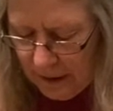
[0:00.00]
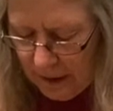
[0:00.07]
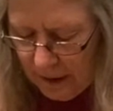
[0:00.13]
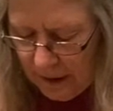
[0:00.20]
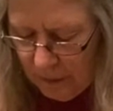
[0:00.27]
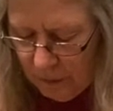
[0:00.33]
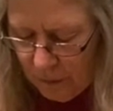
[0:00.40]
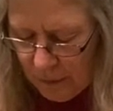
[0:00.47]

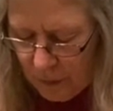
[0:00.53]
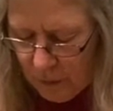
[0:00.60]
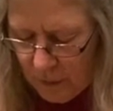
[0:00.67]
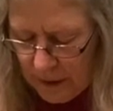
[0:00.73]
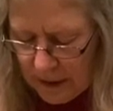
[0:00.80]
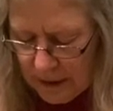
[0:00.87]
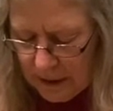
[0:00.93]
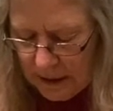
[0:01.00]
and we're
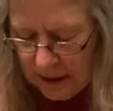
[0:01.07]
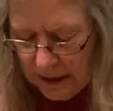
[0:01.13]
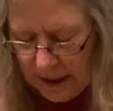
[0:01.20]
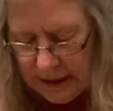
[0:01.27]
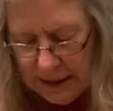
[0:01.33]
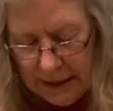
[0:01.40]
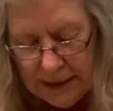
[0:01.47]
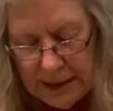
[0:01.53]
going to
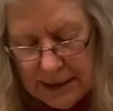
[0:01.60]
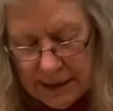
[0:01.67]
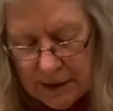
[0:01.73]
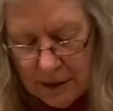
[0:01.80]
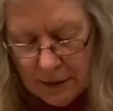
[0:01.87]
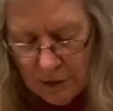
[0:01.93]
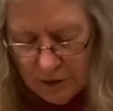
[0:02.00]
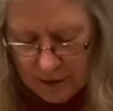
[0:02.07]
cut this
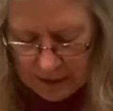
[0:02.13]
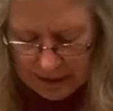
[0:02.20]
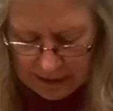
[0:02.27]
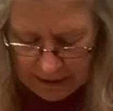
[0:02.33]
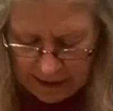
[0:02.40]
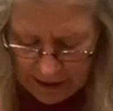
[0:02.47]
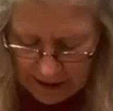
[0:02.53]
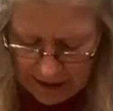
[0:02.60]
along the
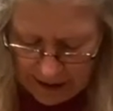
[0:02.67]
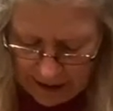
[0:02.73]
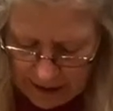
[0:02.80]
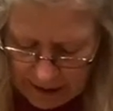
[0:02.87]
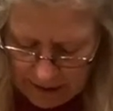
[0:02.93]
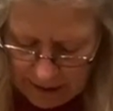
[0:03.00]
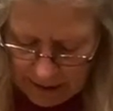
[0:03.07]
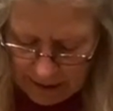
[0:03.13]
line,